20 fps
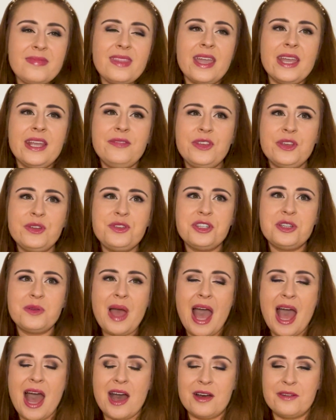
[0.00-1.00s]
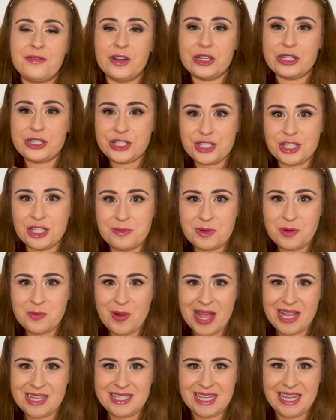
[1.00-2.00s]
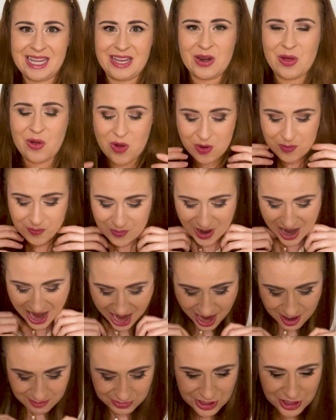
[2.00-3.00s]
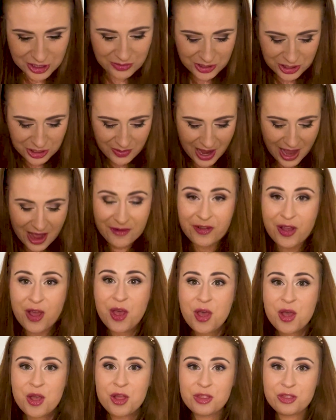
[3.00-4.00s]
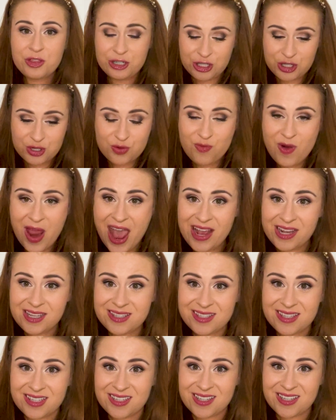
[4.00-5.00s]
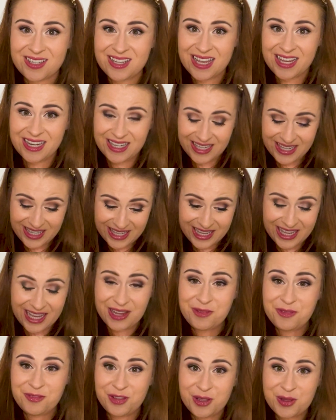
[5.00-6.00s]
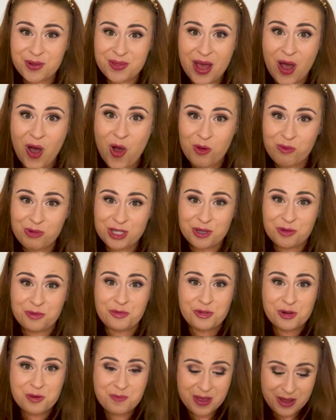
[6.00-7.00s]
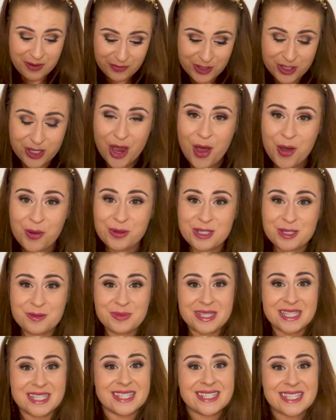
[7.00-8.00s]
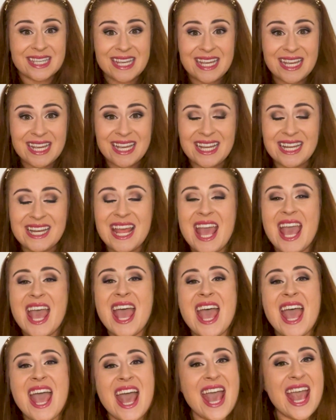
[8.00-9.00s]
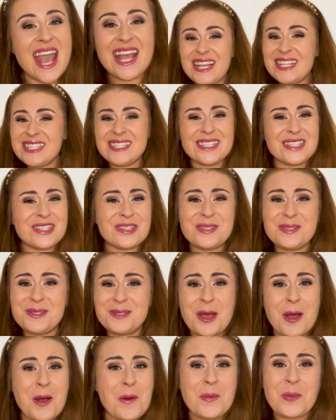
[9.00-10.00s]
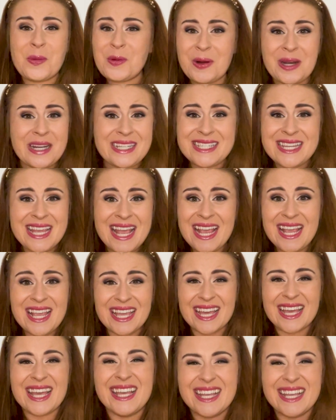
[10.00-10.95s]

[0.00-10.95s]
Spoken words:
if you do have a summer wedding, or perhaps you do have the dress that can give you that option for a bit of toe to be seen, it's just so pretty.